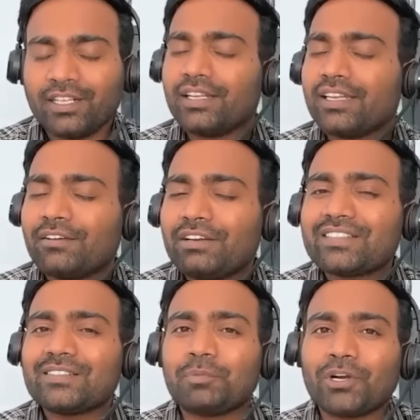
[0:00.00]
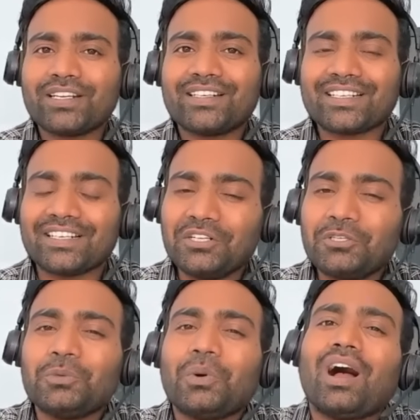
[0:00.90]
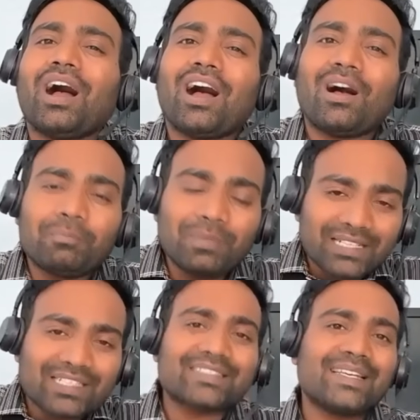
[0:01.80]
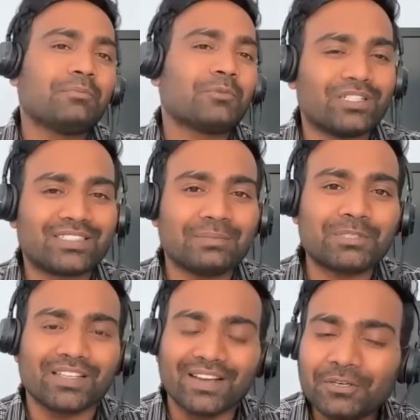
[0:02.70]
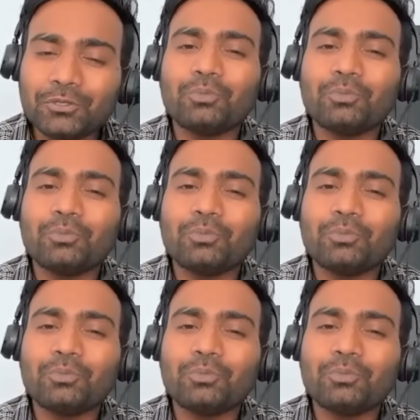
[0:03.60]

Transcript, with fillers: Now, it is important to apply the same concepts to